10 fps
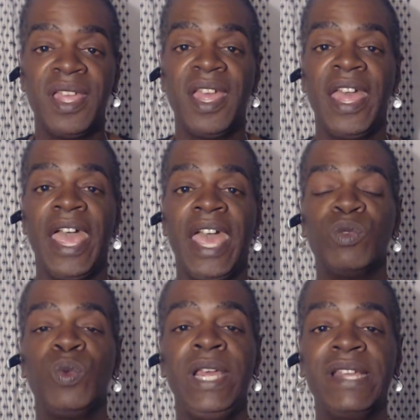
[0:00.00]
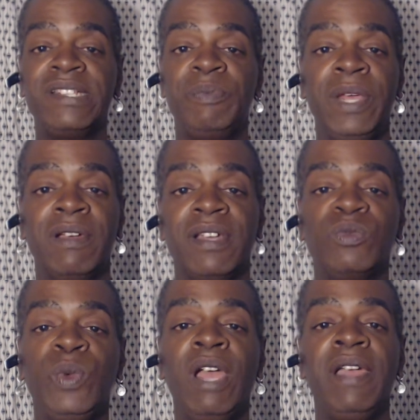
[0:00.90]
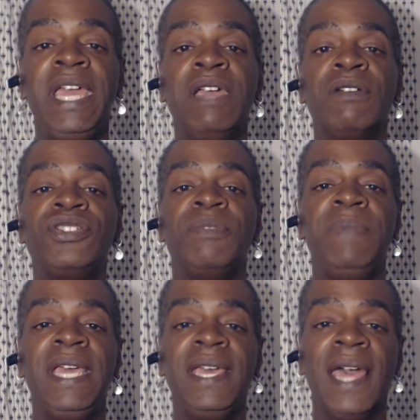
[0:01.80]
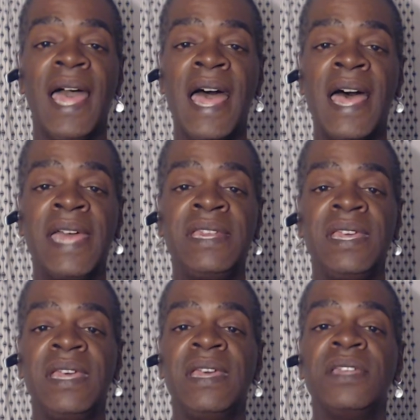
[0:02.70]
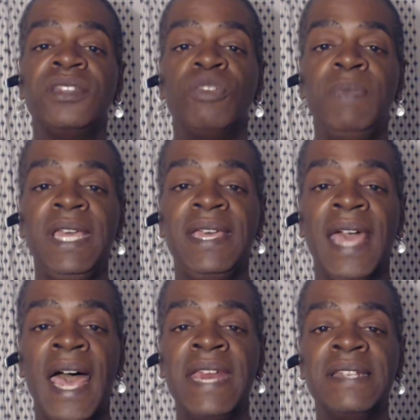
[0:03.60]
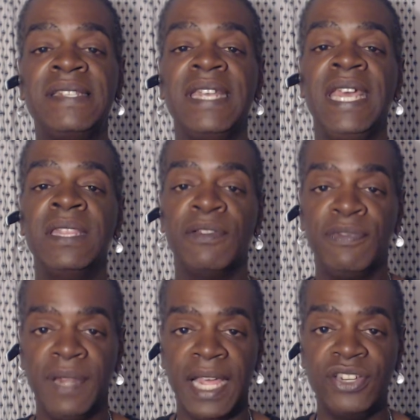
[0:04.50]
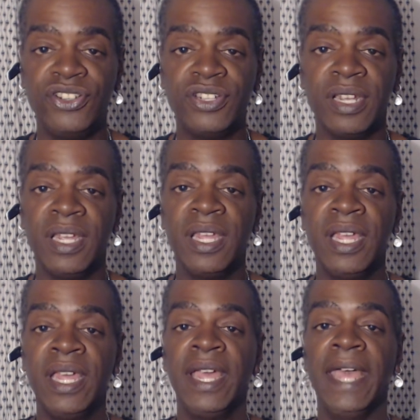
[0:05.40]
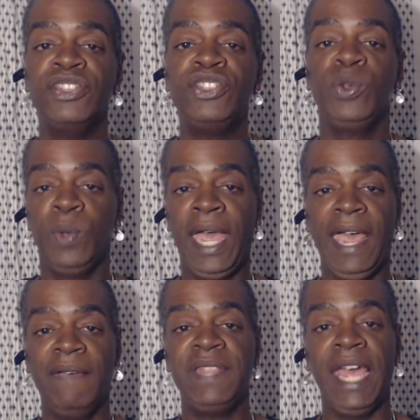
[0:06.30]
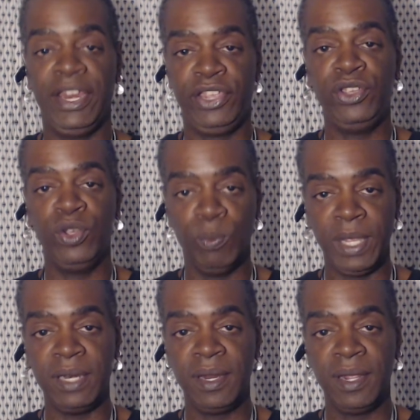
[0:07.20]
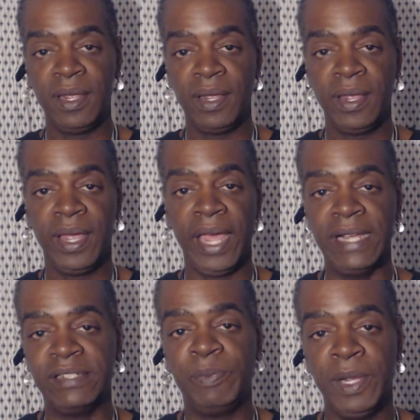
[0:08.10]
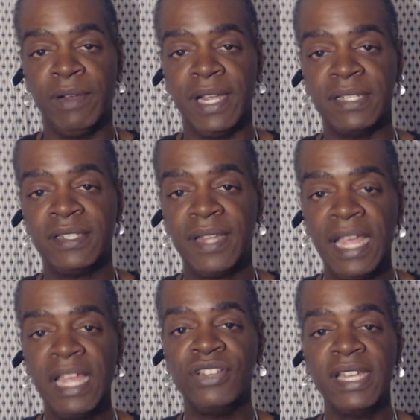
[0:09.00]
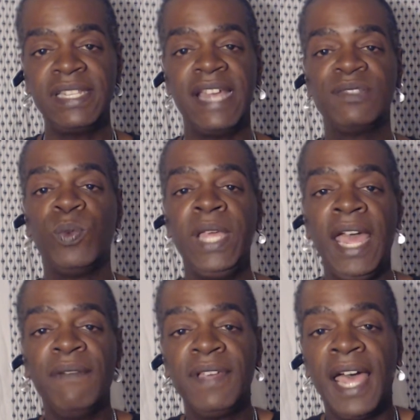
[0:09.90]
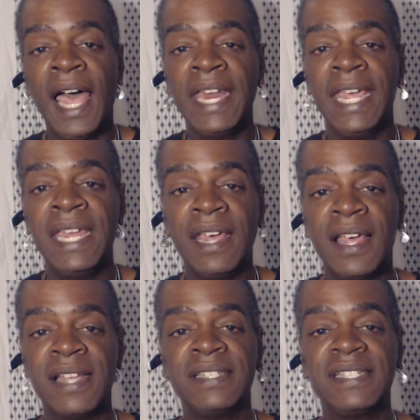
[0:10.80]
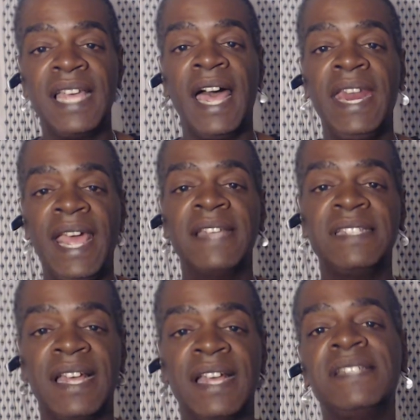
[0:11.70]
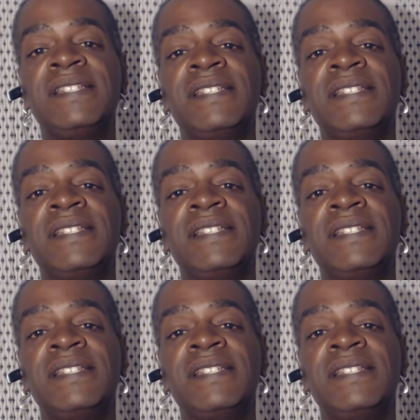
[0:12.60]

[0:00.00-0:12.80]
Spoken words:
and re-experience. We are here to be God, to be goddess in the flesh, and to have that human experience. Just as we have God in us, God has us